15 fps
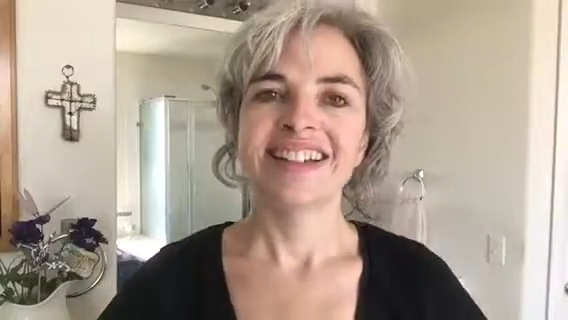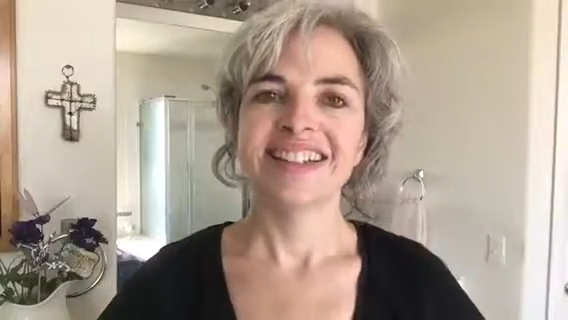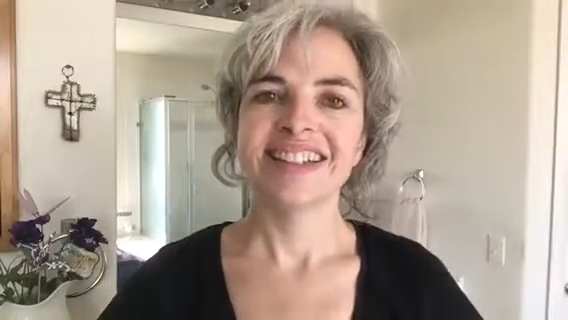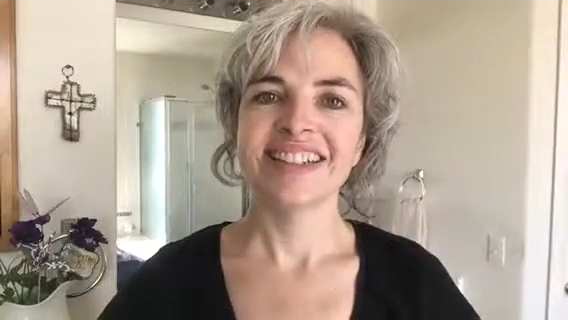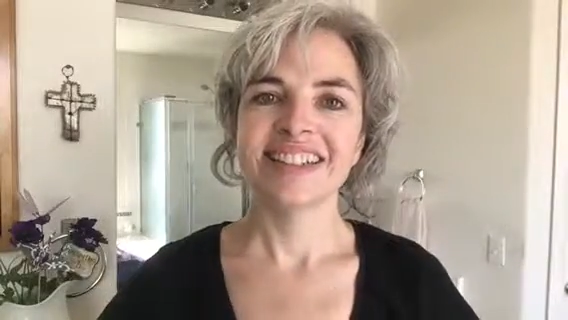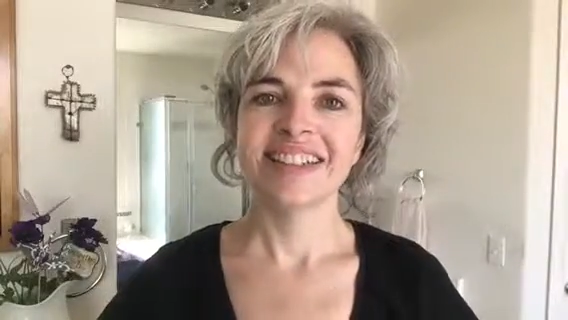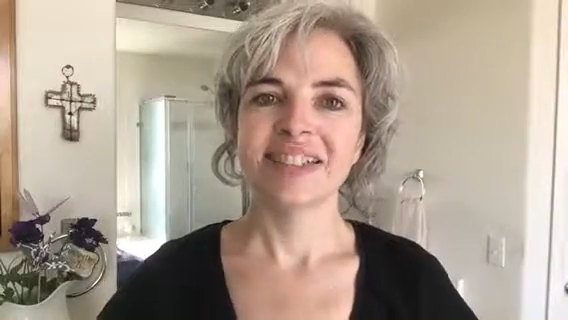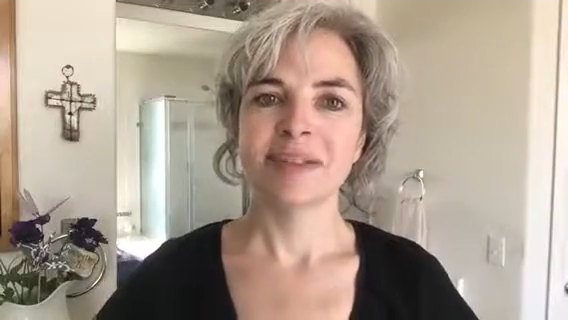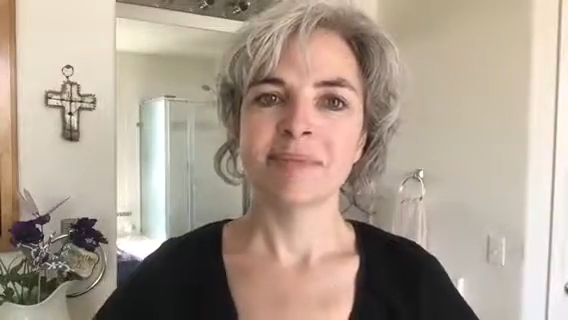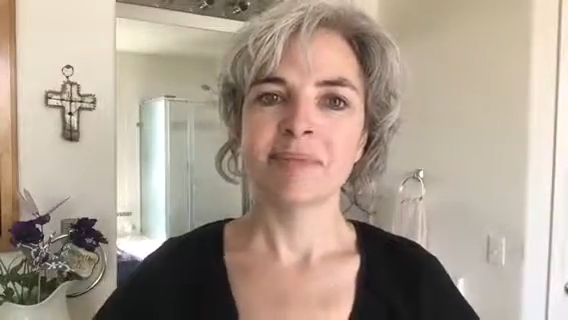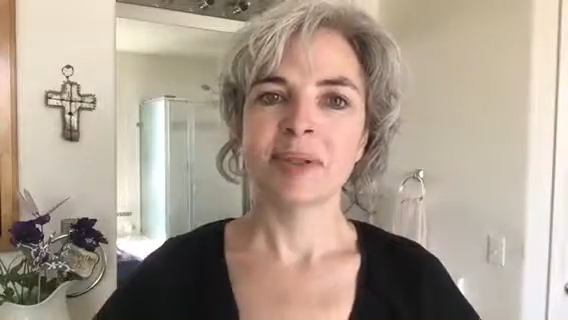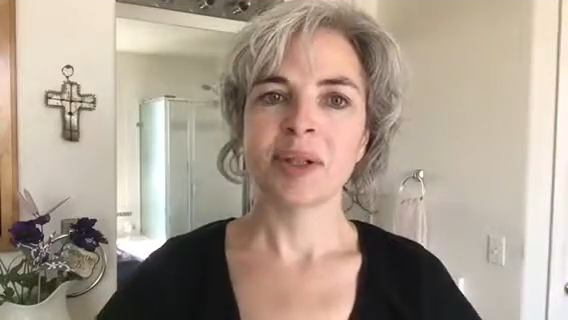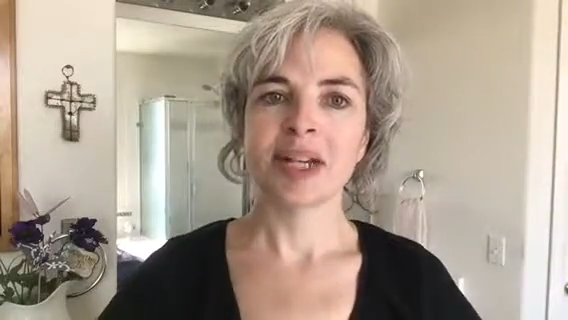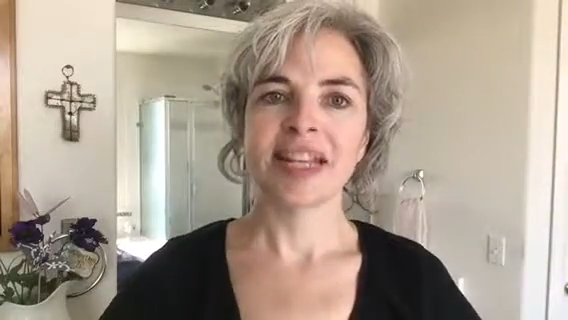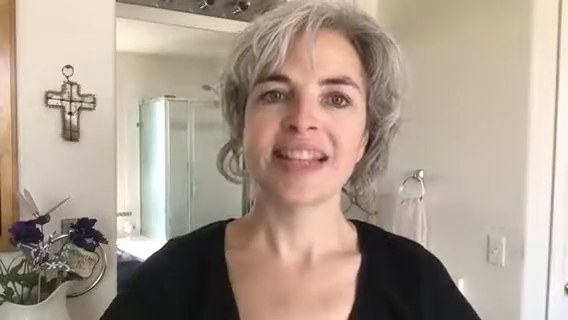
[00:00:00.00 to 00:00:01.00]
Good
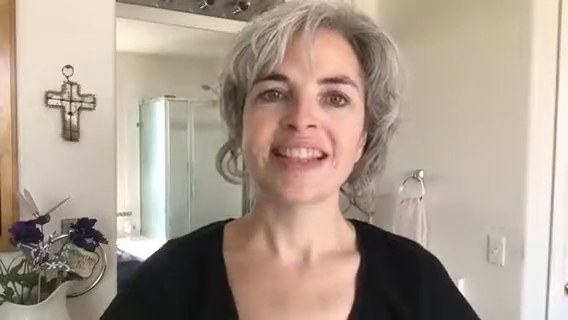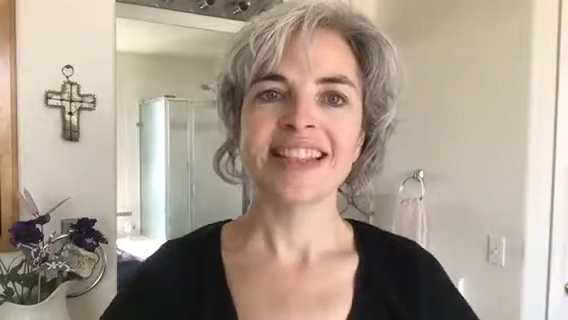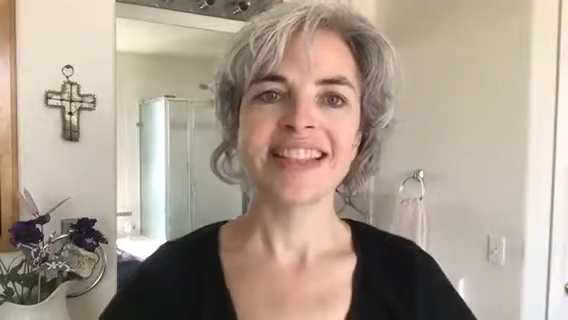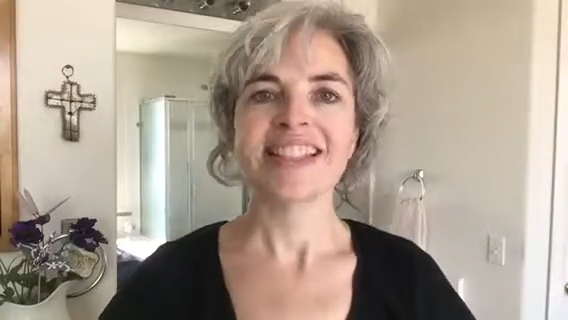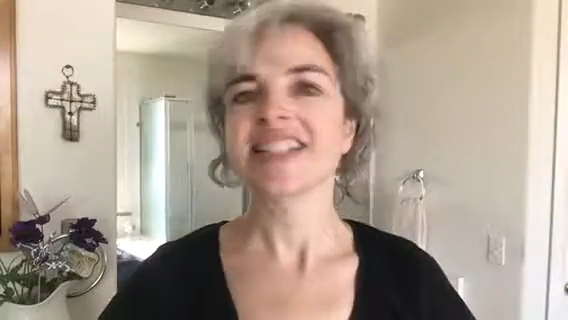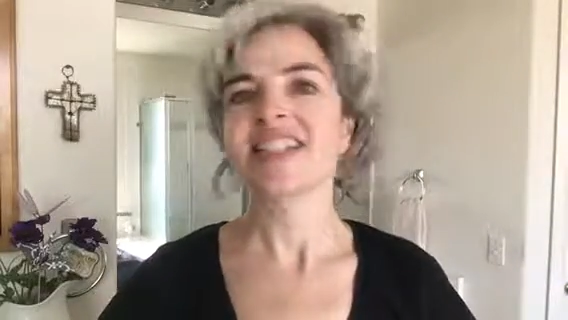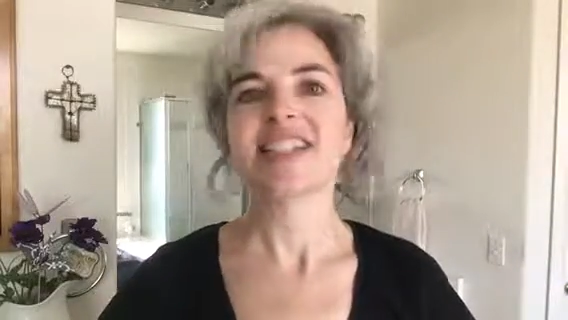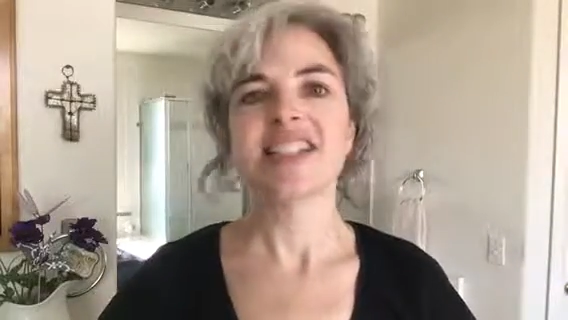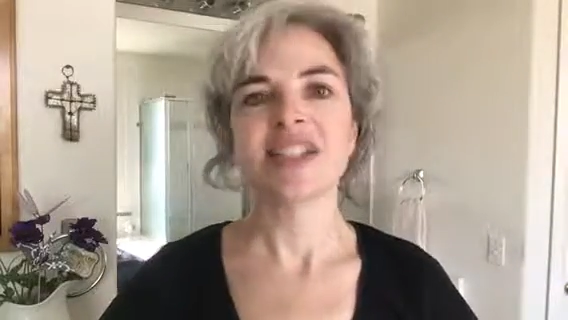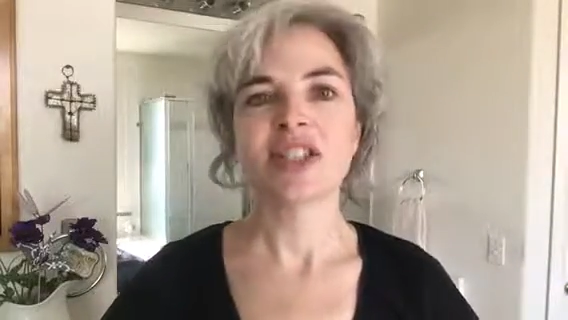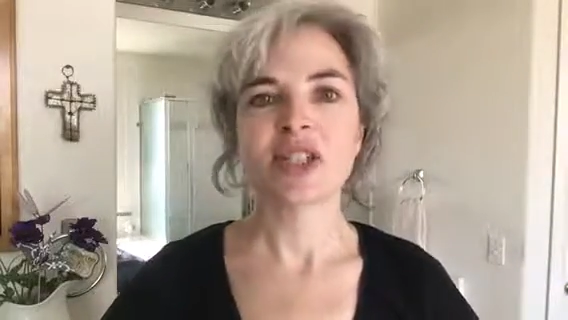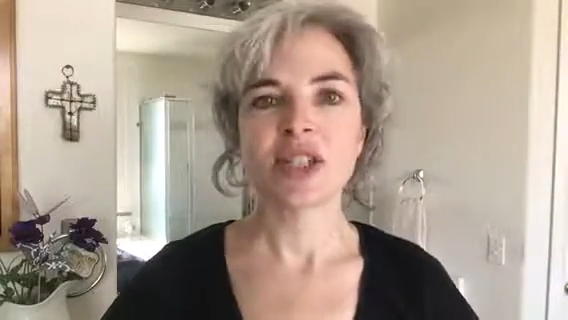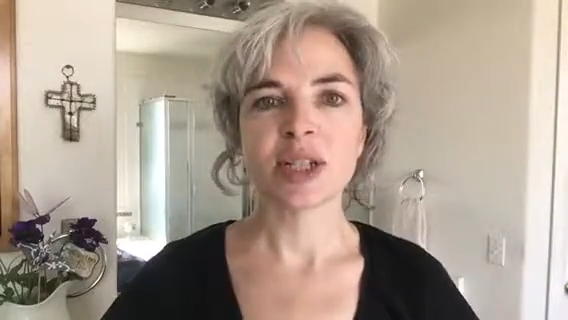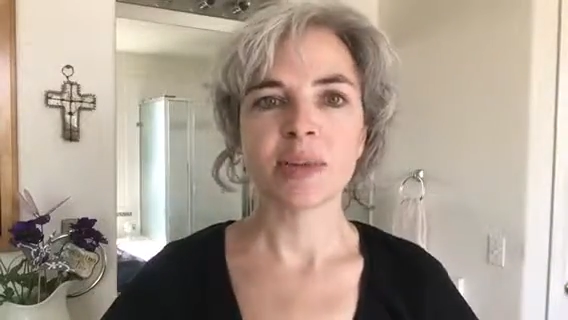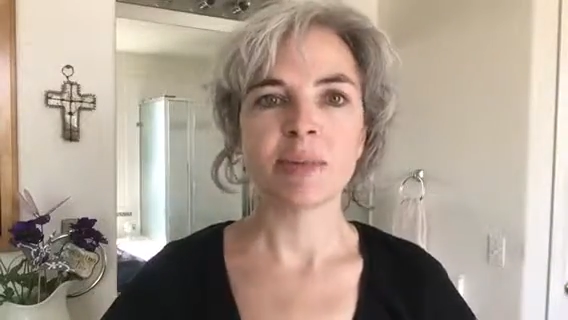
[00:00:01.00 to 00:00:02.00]
morning. This
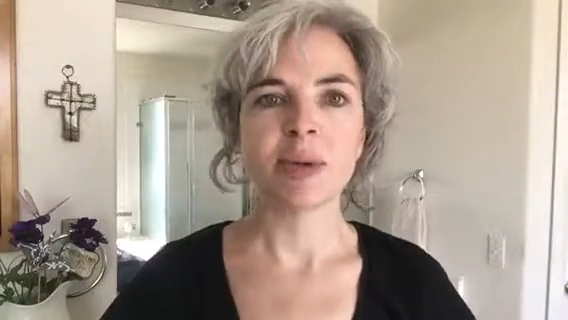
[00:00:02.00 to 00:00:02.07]
is Jill